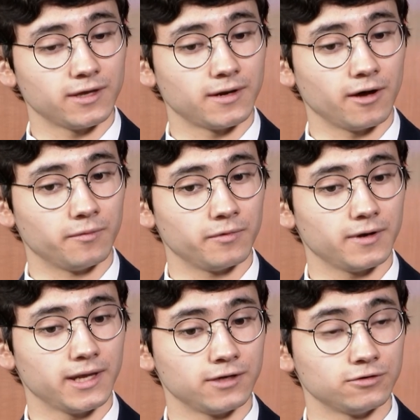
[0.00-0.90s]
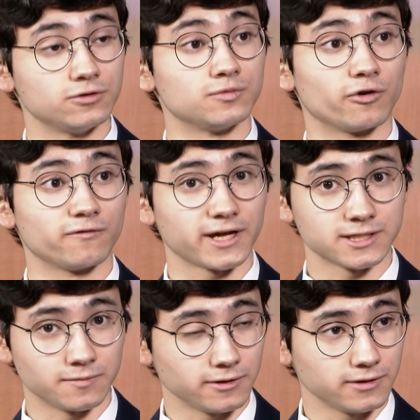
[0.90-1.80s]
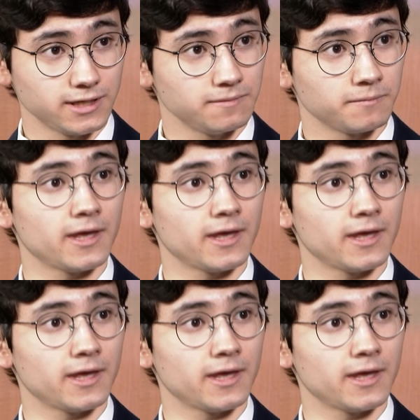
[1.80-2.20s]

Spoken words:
can help introduce more flexibility,